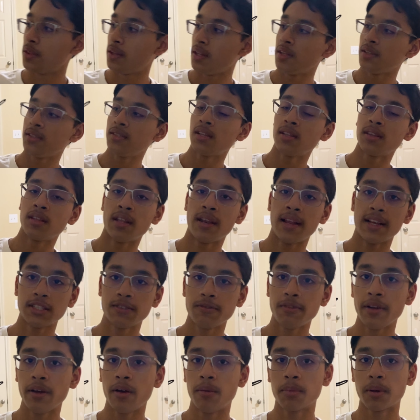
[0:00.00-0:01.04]
these in the next
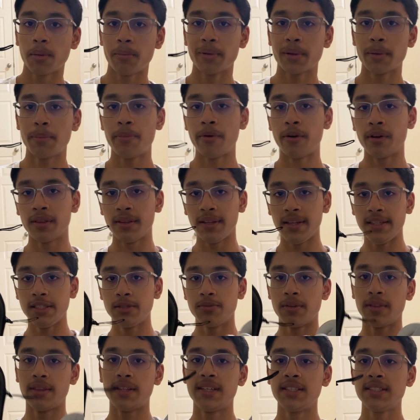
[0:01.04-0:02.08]
video. I'm going to be comparing these
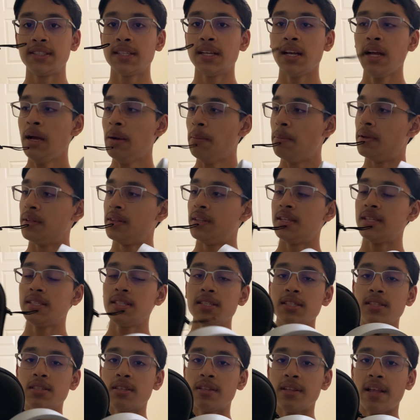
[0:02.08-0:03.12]
with this, but this
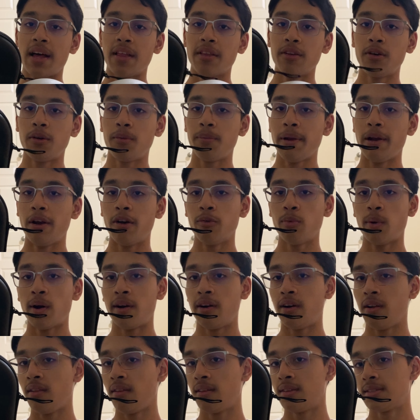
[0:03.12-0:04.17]
is another pair of
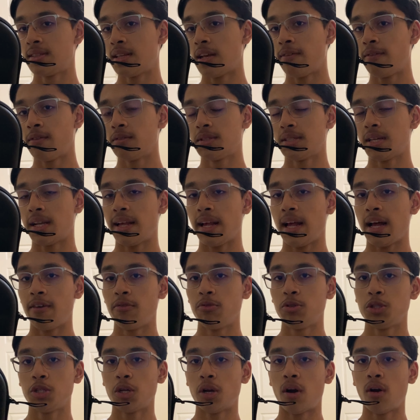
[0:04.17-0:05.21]
wireless headphones that I have,
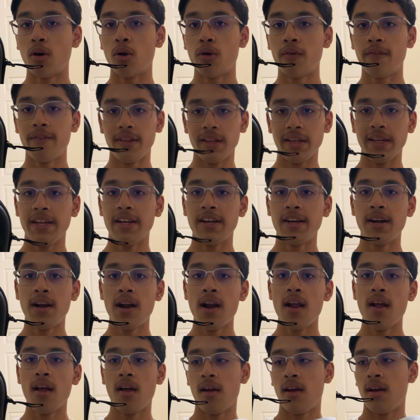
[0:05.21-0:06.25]
which are over the year,
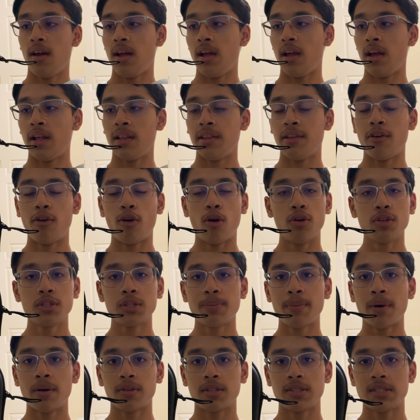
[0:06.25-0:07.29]
and they're also
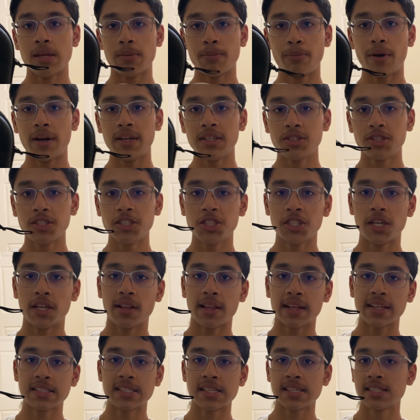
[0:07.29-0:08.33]
about the same price range at
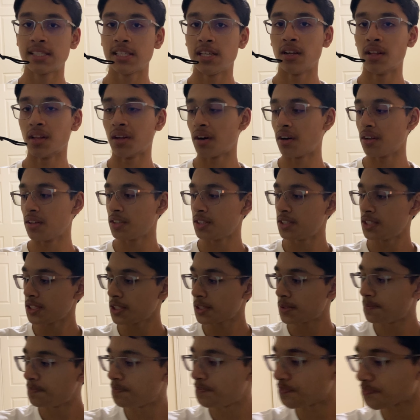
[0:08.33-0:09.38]
like $60.
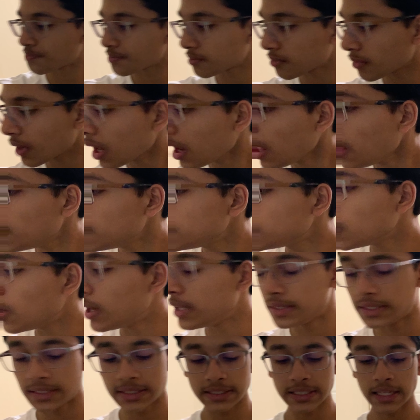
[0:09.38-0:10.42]
So at
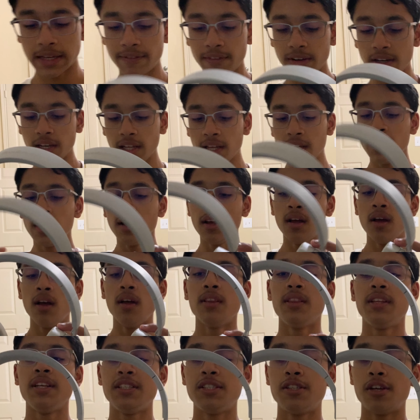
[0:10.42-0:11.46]
$70,
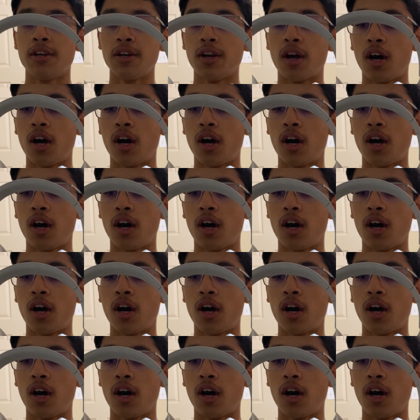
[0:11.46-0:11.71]
these are